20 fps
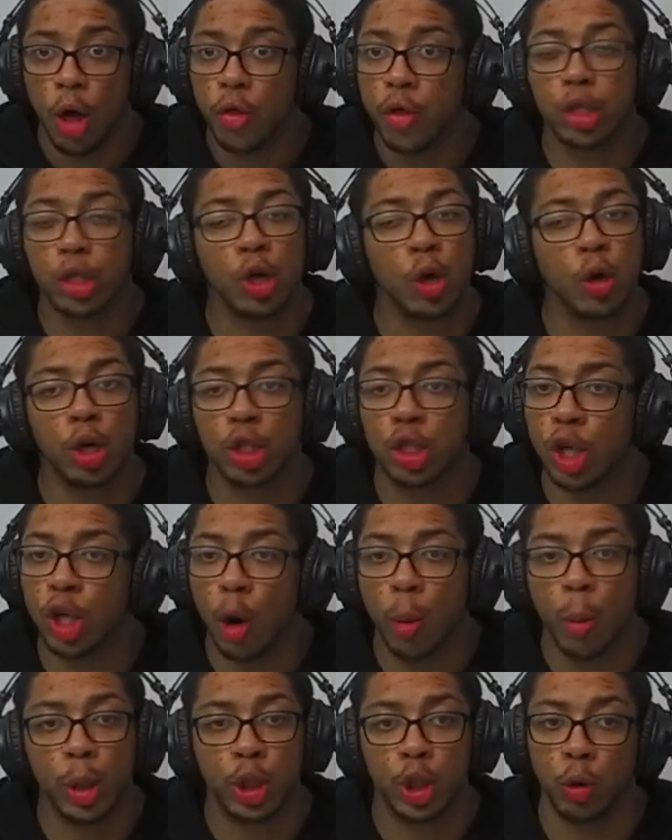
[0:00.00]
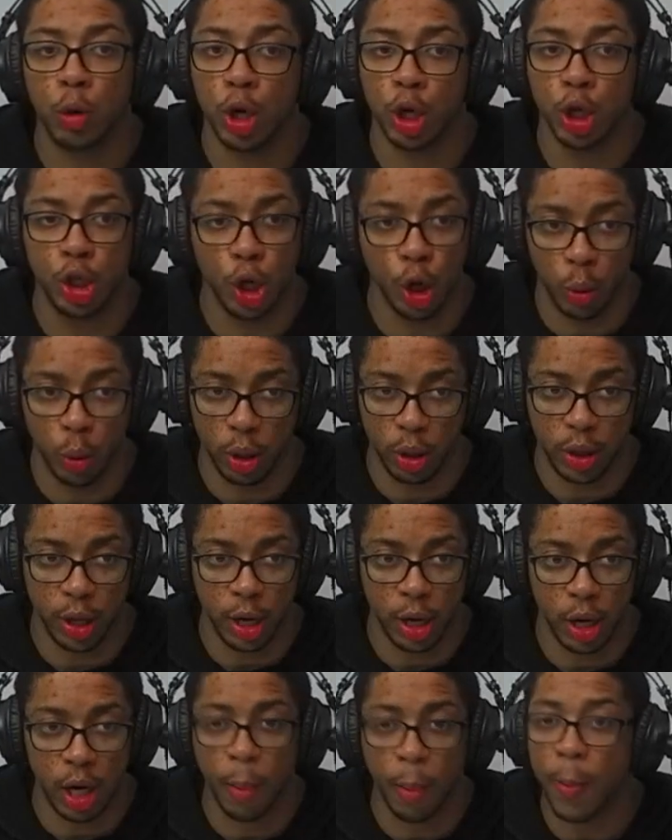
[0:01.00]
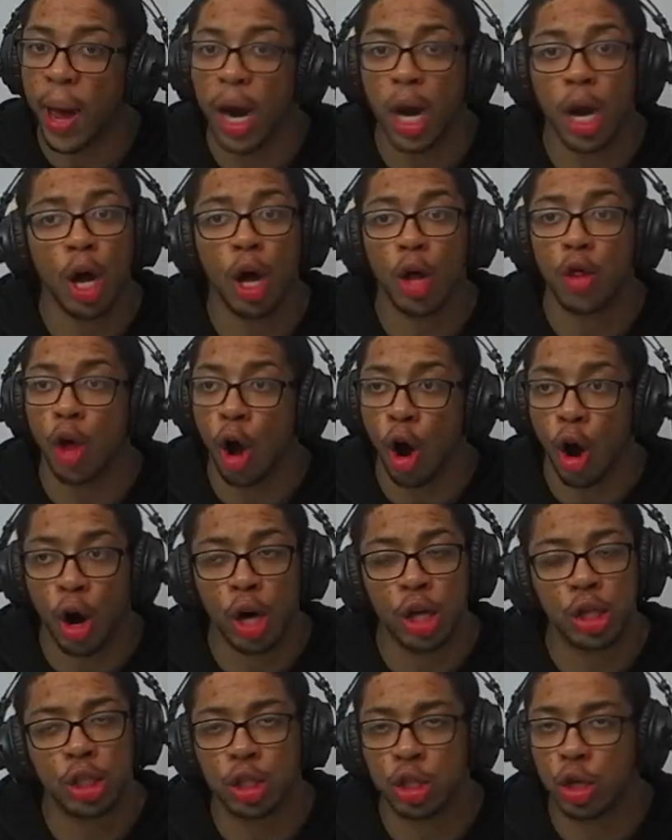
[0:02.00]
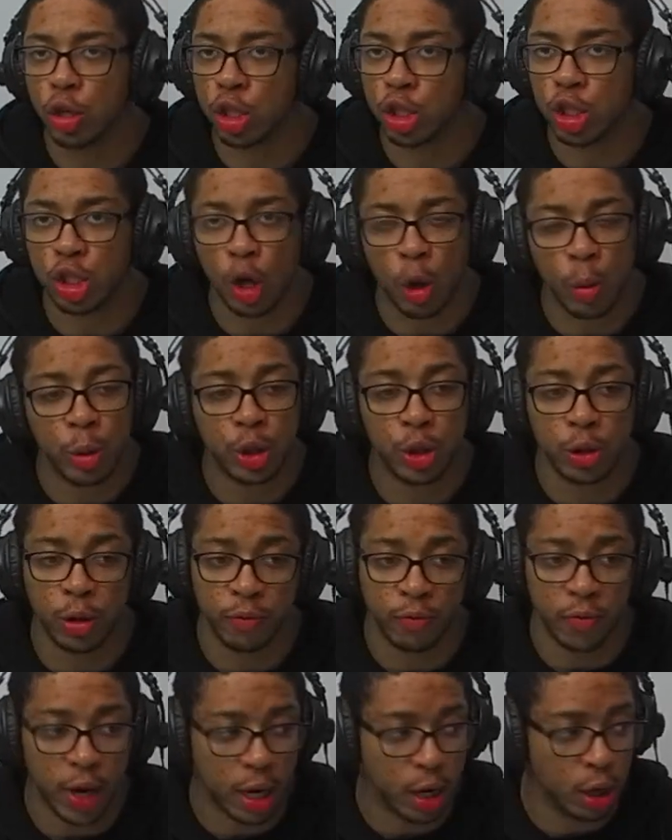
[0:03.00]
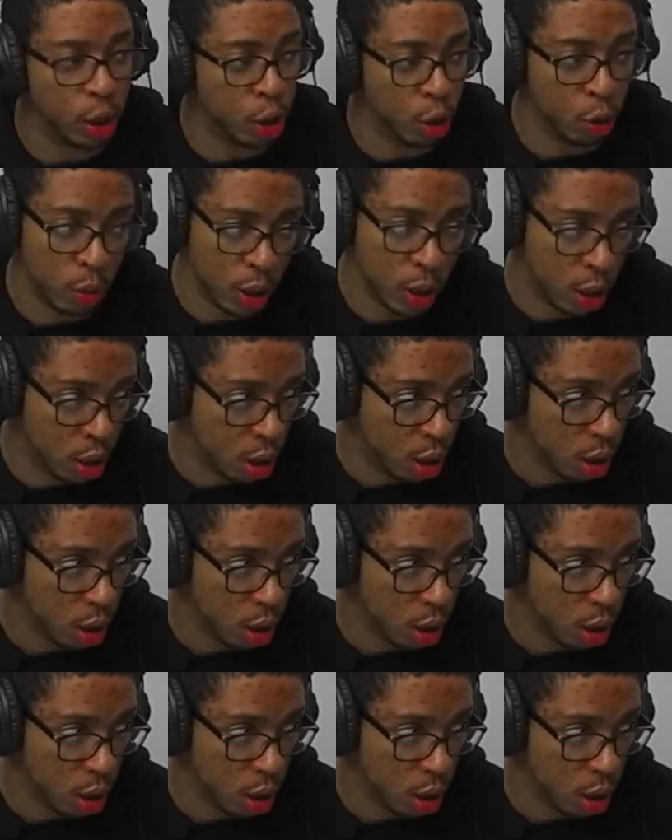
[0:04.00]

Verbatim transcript: There's only so much you can do with it. Depending on the artist, there's only so much you can fucking do with it.